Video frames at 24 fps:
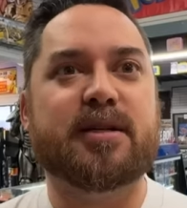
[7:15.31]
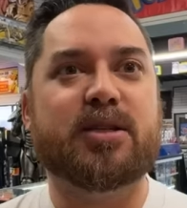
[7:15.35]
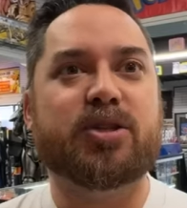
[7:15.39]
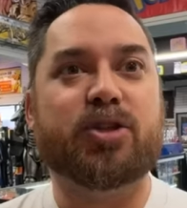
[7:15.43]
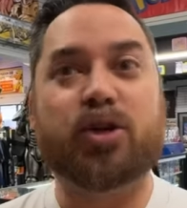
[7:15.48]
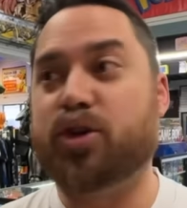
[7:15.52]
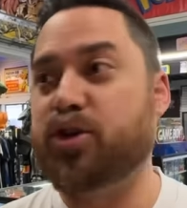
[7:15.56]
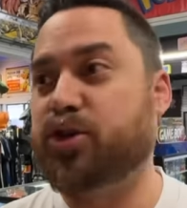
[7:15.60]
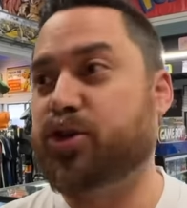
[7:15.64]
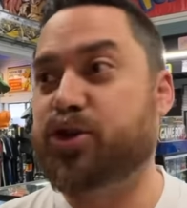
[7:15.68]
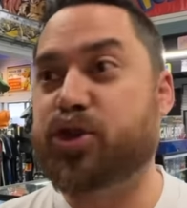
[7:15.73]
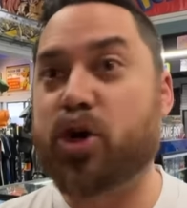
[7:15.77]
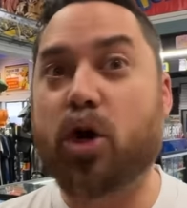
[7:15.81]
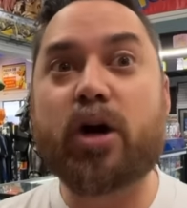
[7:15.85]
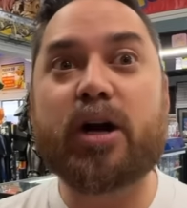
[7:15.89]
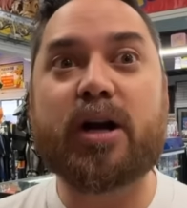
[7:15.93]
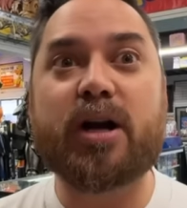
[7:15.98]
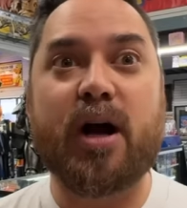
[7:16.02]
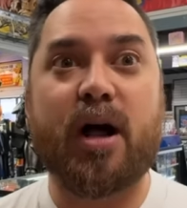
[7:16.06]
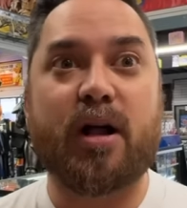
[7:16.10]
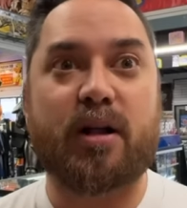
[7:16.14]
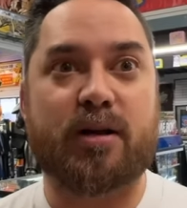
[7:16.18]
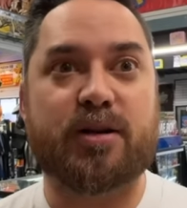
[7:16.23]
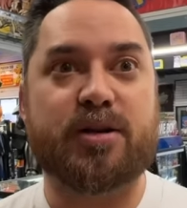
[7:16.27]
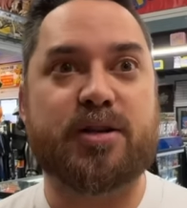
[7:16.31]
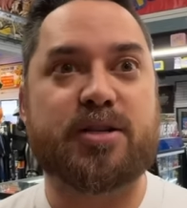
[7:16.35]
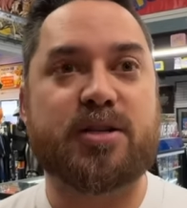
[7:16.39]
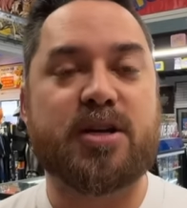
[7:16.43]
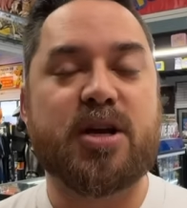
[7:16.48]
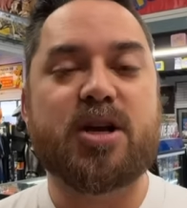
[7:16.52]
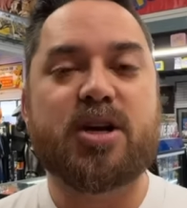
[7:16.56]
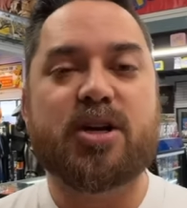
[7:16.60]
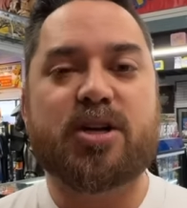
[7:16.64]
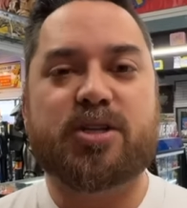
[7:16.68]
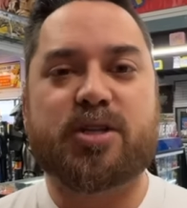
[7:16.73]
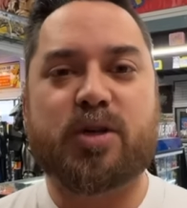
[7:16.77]
They're thirty dollars.
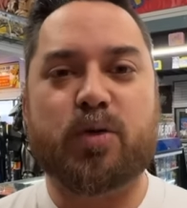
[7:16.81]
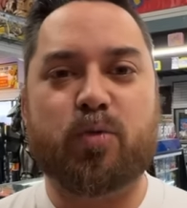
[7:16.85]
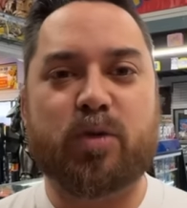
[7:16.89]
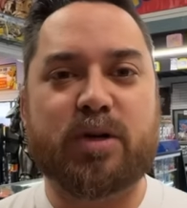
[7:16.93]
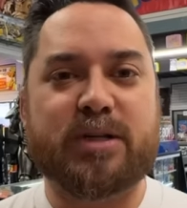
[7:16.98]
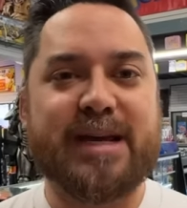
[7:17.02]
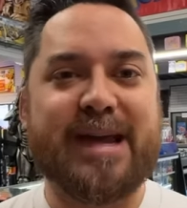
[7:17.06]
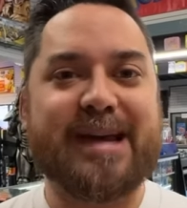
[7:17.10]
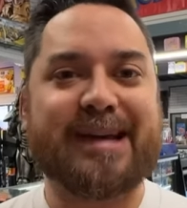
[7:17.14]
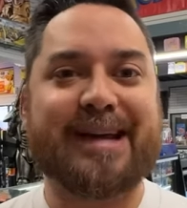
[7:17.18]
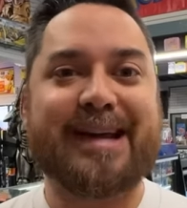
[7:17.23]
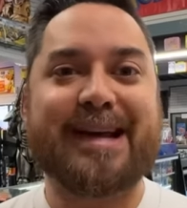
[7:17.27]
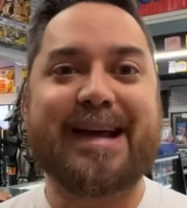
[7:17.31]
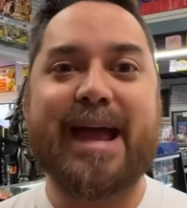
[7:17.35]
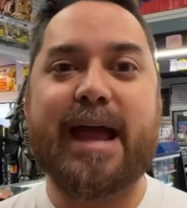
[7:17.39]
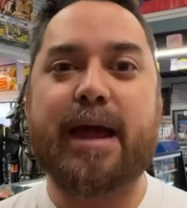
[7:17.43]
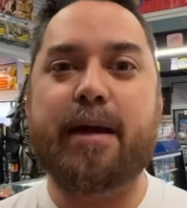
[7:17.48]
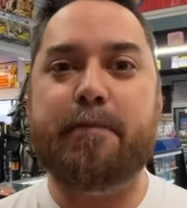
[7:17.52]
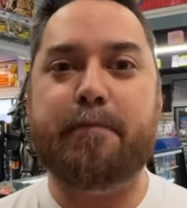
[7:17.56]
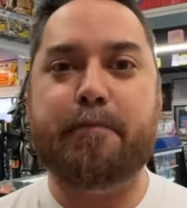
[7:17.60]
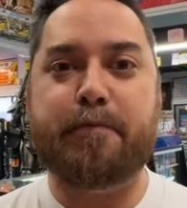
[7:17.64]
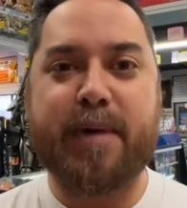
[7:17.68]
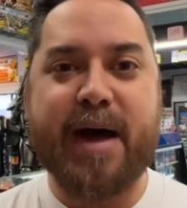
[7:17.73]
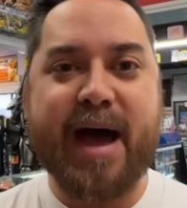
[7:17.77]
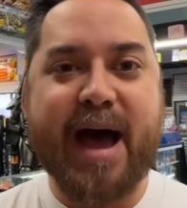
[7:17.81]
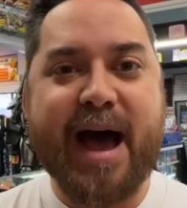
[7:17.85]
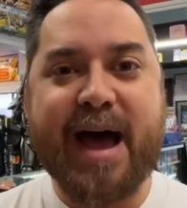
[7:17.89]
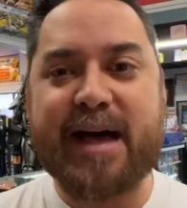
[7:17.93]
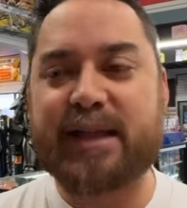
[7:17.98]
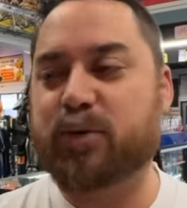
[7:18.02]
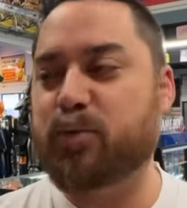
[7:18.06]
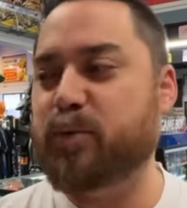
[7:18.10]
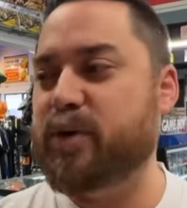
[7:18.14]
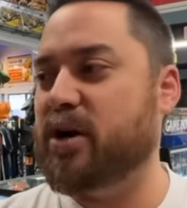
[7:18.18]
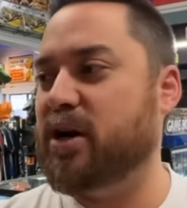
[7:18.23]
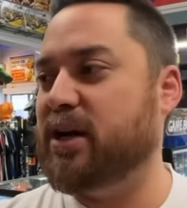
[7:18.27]
Mm-hmm. So we're taking a
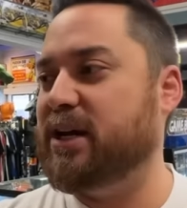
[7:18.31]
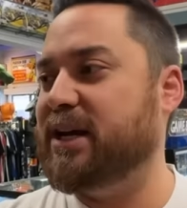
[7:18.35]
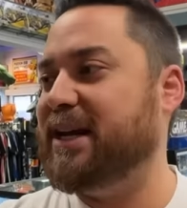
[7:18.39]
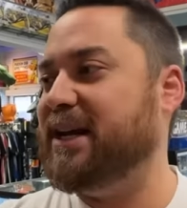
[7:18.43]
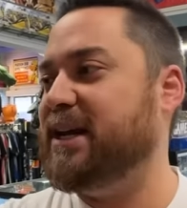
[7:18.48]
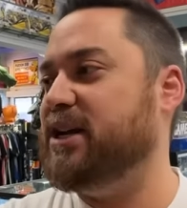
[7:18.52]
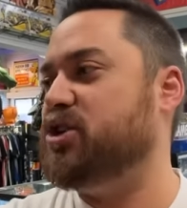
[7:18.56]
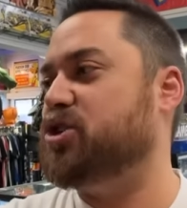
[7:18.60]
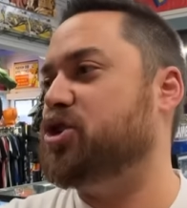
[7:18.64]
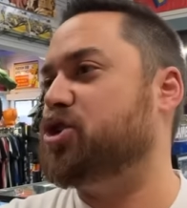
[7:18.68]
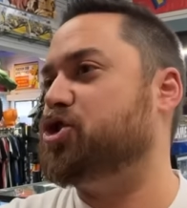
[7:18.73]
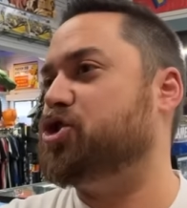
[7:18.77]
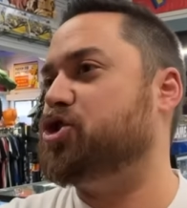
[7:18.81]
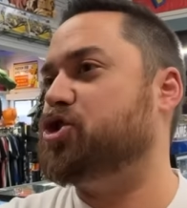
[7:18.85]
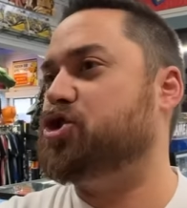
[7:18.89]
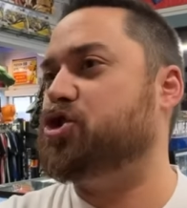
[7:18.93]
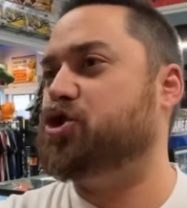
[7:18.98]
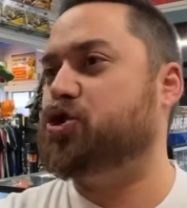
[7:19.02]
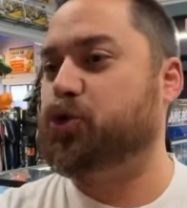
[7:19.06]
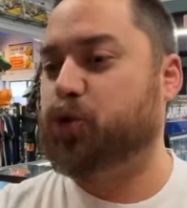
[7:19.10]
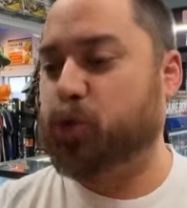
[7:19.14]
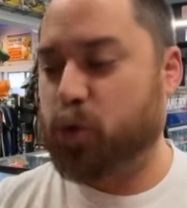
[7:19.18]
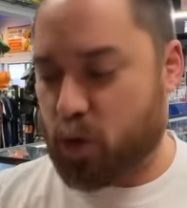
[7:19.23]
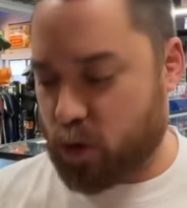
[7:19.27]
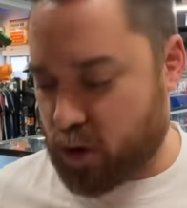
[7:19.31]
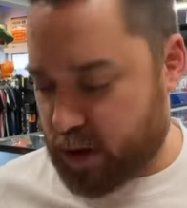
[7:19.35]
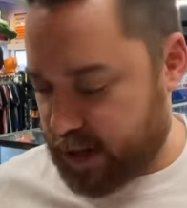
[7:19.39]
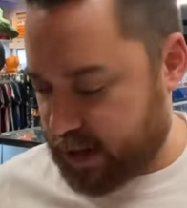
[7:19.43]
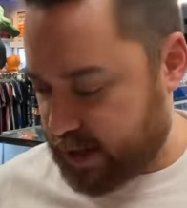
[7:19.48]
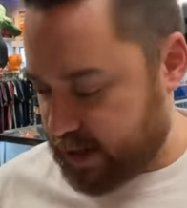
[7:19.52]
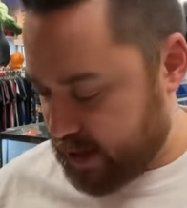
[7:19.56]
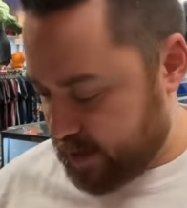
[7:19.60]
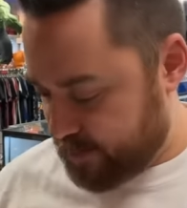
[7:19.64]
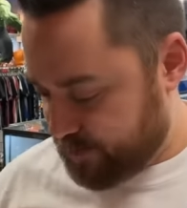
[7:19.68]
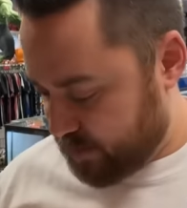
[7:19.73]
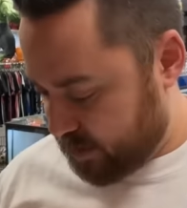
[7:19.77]
bath. We are getting
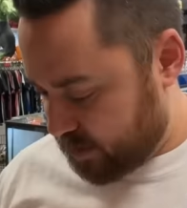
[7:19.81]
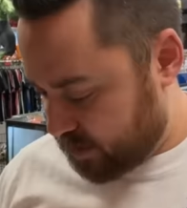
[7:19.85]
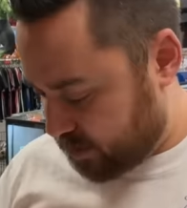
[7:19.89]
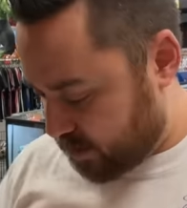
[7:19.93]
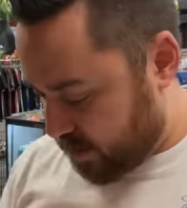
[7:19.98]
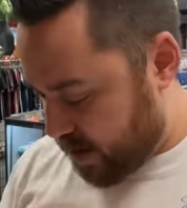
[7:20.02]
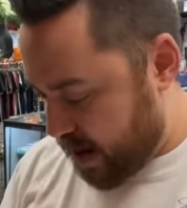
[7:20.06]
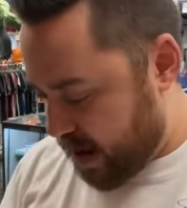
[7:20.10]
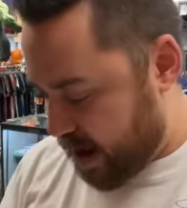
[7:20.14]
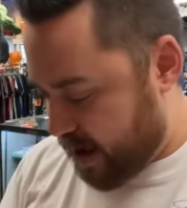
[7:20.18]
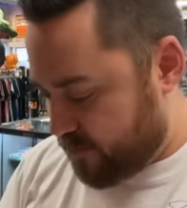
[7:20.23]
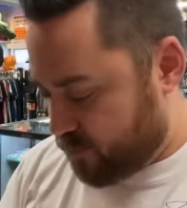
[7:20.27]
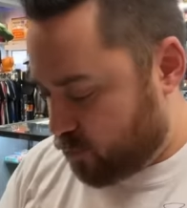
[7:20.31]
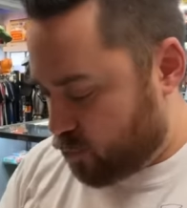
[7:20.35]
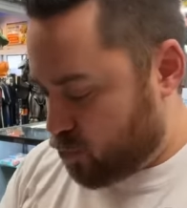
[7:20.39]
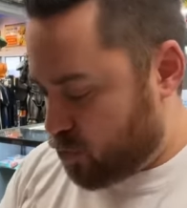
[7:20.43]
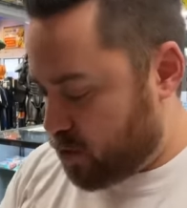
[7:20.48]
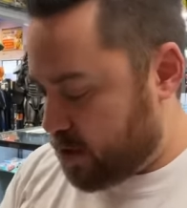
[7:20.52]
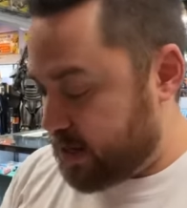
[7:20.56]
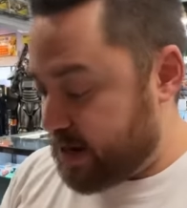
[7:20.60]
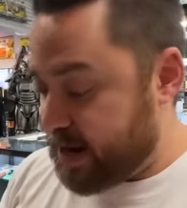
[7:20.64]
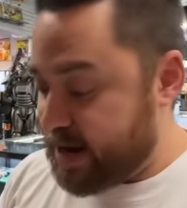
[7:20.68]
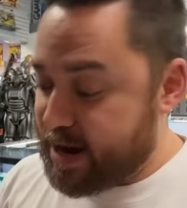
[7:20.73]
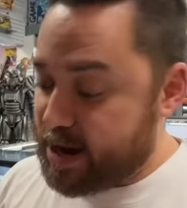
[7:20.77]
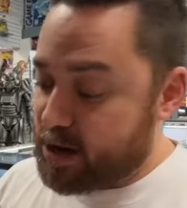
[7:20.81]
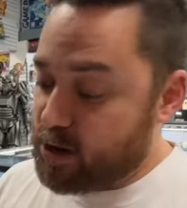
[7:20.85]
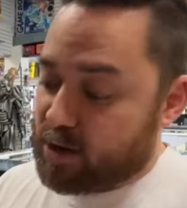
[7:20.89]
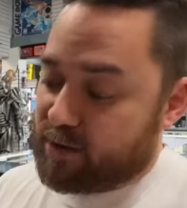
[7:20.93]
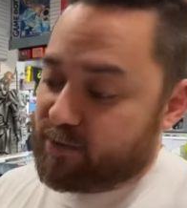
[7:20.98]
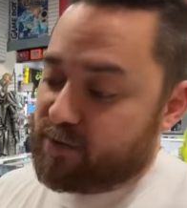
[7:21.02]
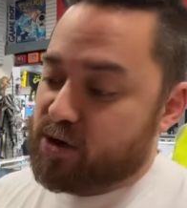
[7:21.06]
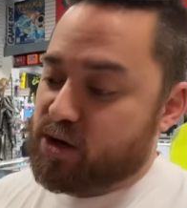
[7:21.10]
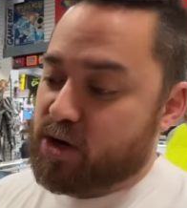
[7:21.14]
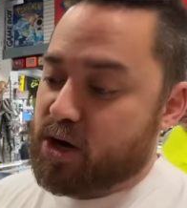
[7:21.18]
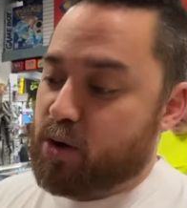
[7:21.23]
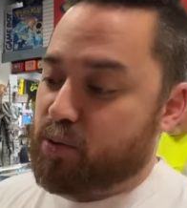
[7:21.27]
destroyed. So I have one, and I don't
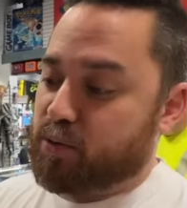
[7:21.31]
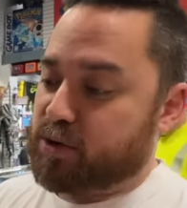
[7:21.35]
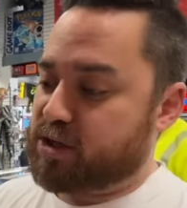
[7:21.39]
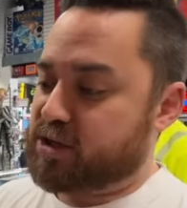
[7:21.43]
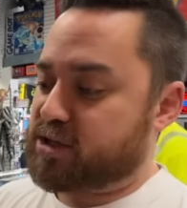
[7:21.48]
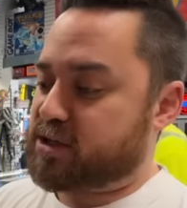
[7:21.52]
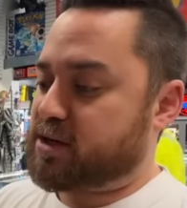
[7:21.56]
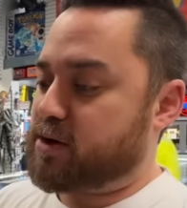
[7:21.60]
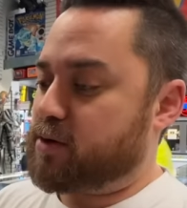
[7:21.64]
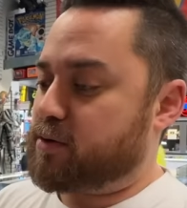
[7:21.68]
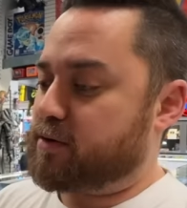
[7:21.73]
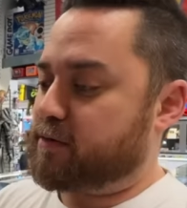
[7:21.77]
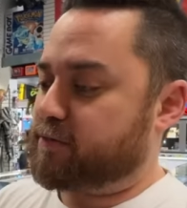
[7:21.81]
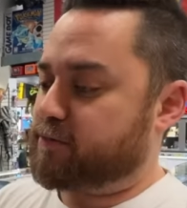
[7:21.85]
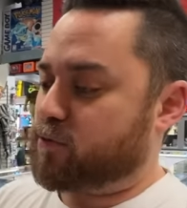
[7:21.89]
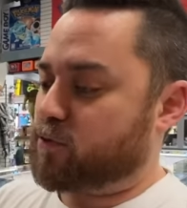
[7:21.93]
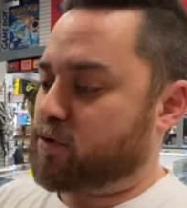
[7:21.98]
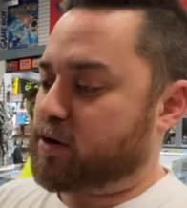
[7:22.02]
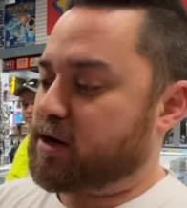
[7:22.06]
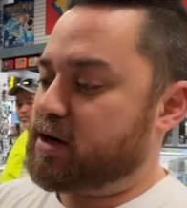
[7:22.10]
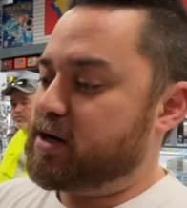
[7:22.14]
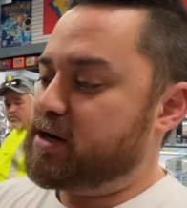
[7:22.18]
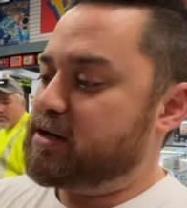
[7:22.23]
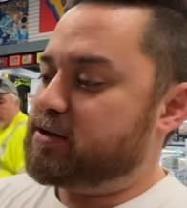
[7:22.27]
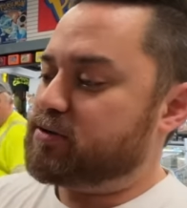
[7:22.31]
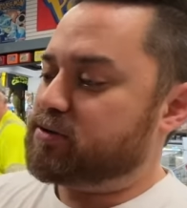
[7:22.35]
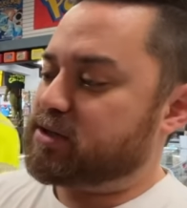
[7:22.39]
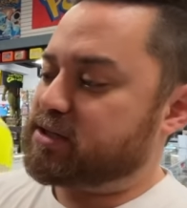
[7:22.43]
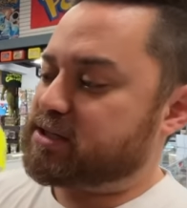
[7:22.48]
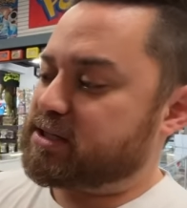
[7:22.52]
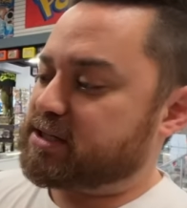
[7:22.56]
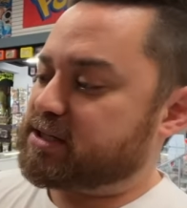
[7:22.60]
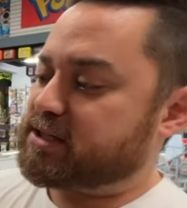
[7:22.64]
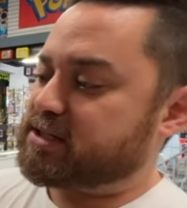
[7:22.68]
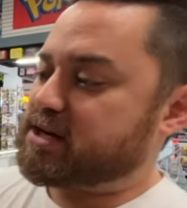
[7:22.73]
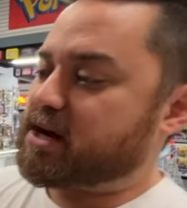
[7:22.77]
even know what this is going for.
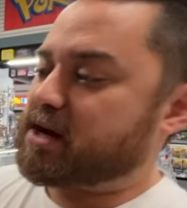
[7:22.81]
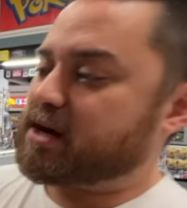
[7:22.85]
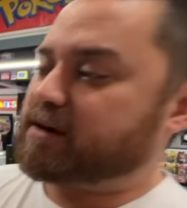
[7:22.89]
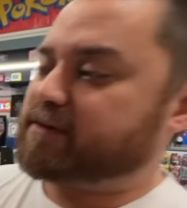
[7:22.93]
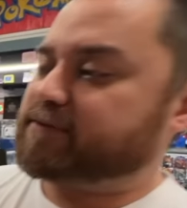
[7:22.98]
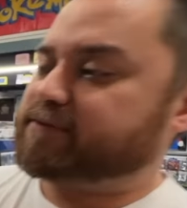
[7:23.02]
This is Sonic